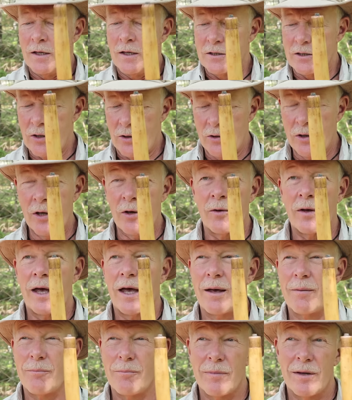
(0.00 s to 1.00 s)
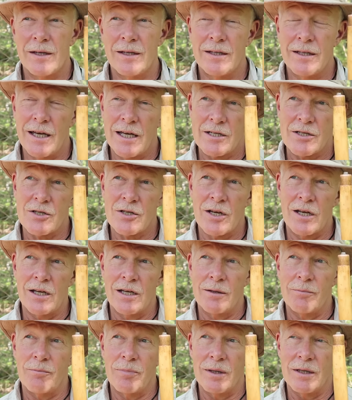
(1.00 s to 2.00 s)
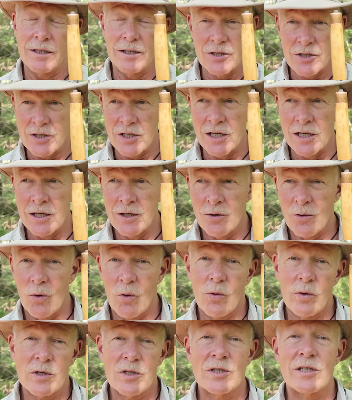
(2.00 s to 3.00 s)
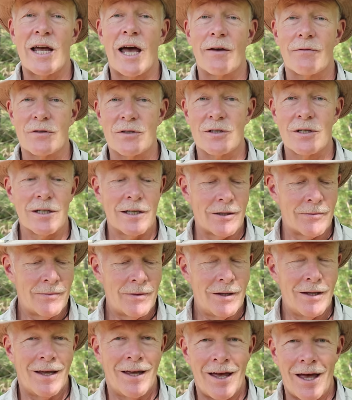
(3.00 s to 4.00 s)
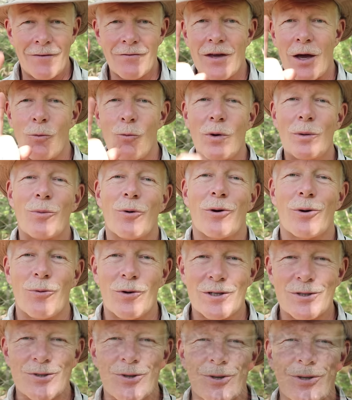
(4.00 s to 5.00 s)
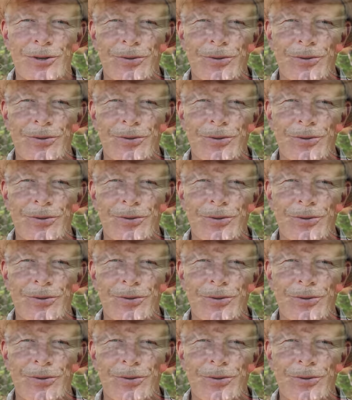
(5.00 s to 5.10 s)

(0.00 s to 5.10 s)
So yeah, uh, yes, a ballista or a staff sling. I've got one more I want to show